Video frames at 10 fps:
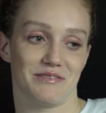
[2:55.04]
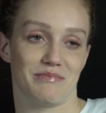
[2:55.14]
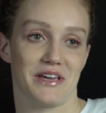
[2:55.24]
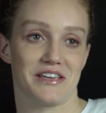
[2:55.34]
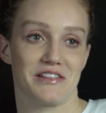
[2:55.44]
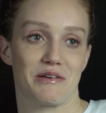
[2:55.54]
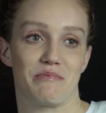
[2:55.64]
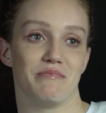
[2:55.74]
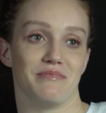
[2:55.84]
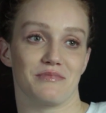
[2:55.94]
making
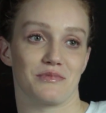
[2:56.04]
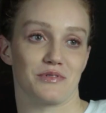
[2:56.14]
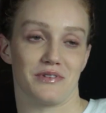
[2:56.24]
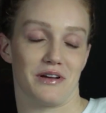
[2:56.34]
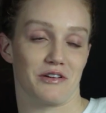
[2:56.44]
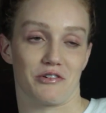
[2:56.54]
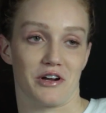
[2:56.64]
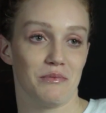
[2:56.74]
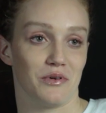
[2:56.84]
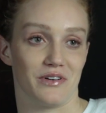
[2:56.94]
them
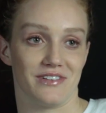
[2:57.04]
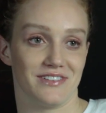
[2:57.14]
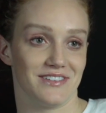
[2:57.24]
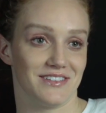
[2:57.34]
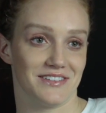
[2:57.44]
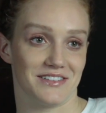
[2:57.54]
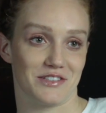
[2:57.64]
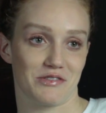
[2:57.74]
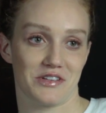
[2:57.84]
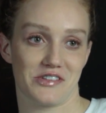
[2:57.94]
incredible.
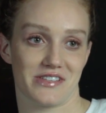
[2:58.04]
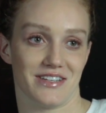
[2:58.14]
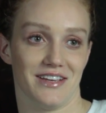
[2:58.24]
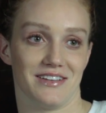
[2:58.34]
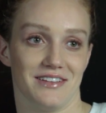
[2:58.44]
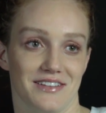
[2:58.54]
That's really just it.